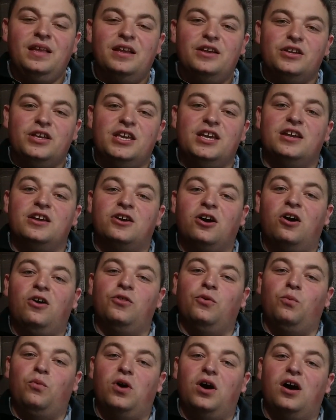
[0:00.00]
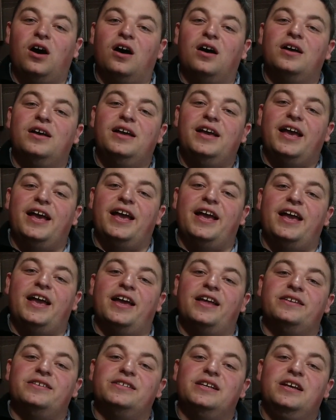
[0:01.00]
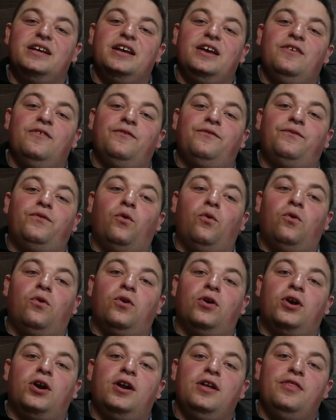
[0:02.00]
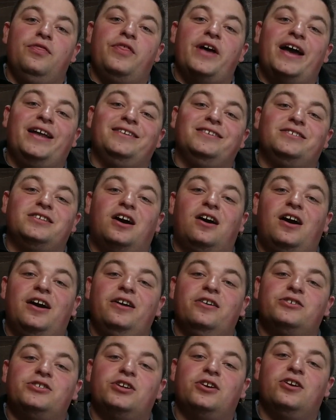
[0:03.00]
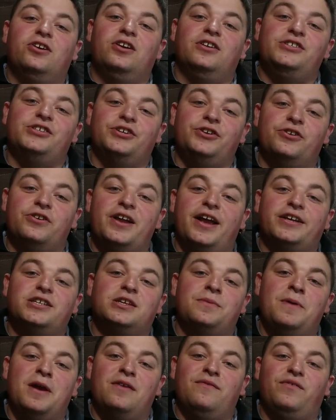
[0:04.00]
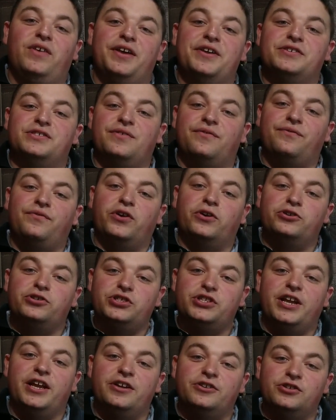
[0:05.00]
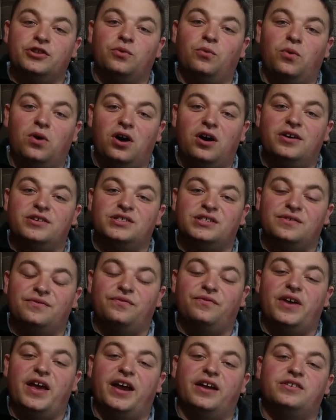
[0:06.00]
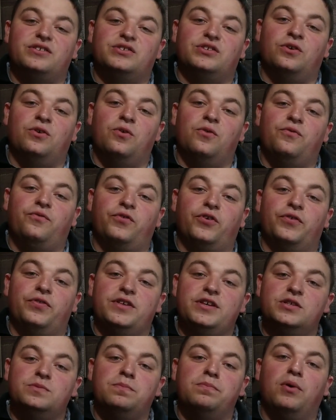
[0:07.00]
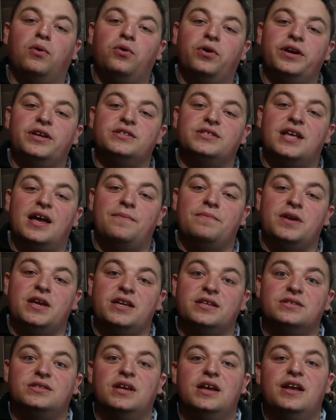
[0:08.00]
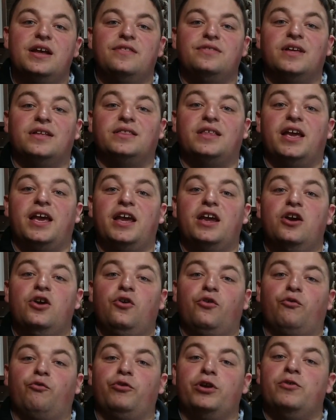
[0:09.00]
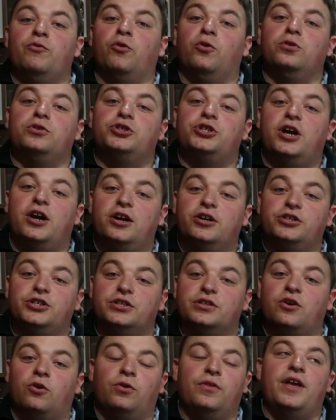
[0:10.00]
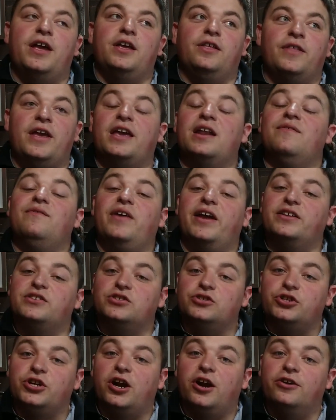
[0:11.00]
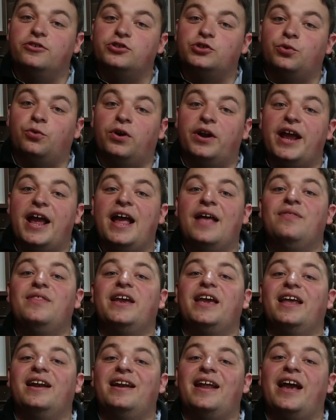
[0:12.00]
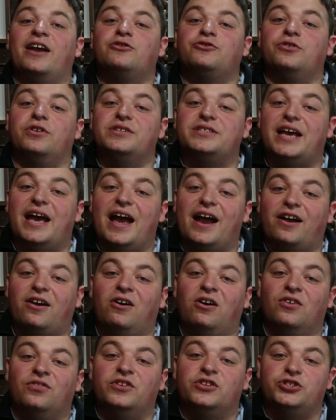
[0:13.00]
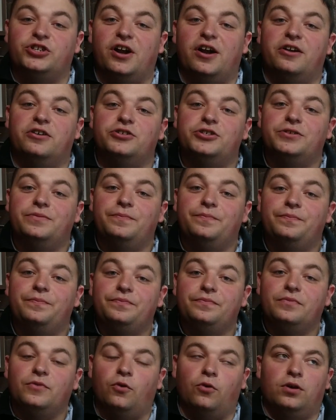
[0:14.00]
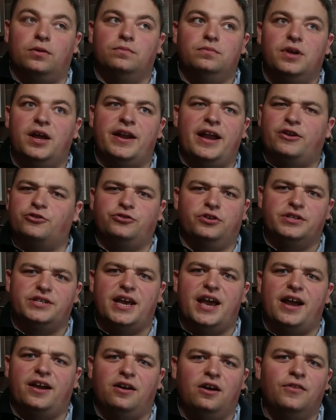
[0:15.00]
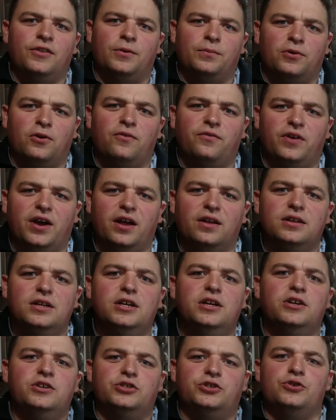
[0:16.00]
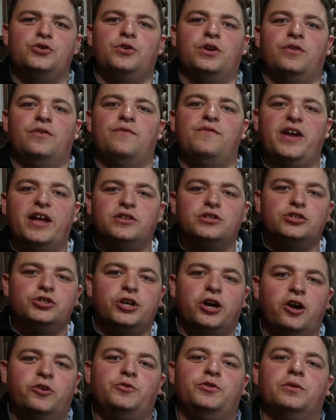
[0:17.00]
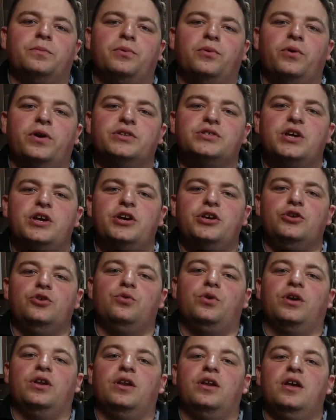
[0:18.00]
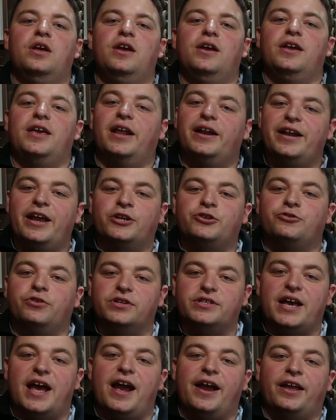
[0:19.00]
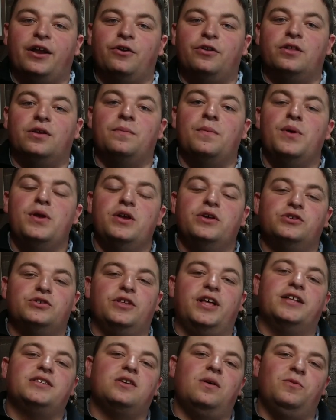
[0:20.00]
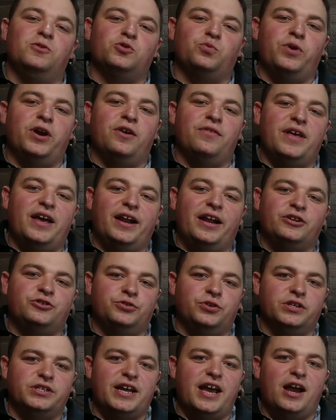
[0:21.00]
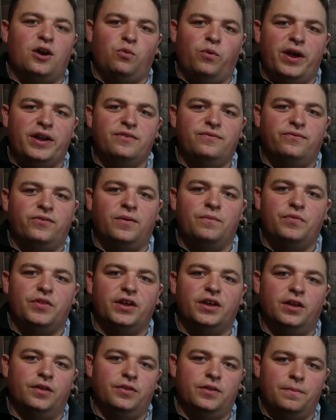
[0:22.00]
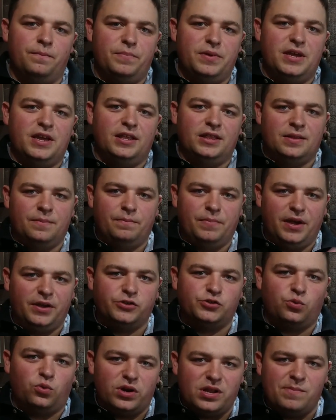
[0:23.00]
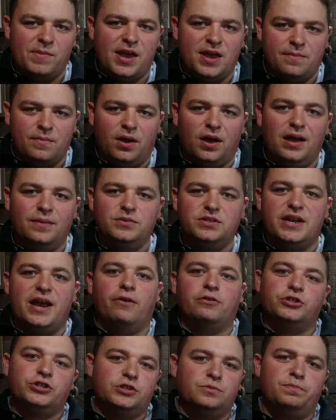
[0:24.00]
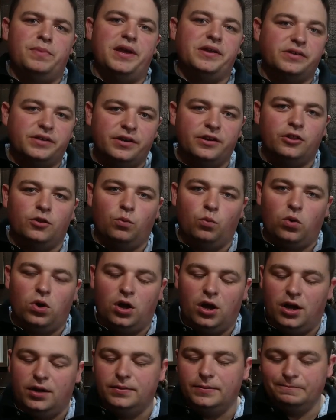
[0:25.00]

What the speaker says: he can call the WA, and for that entire turn until your next command phase, the first stage of the WA is in effect. So for these boys, that means that they re-roll charges, or they can advance and charge, and they get an extra attack on the charge, or an extra attack on their profile. So you can advance and charge with your boys, you can get an extra attack out of them. So that's almost where that extra attack went from the being the big 20-man mobs. Now it's just baked into the WA,